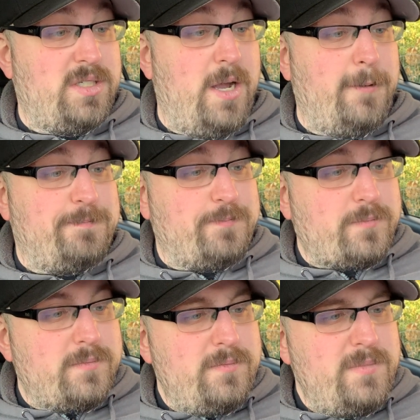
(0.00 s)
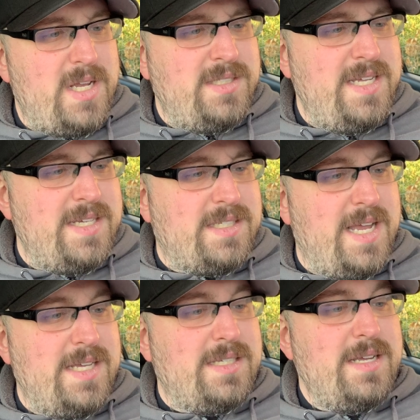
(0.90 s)
So Tia
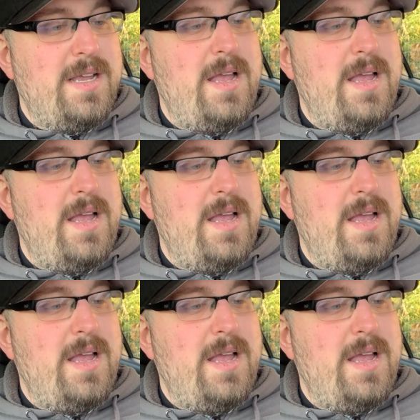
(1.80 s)
says,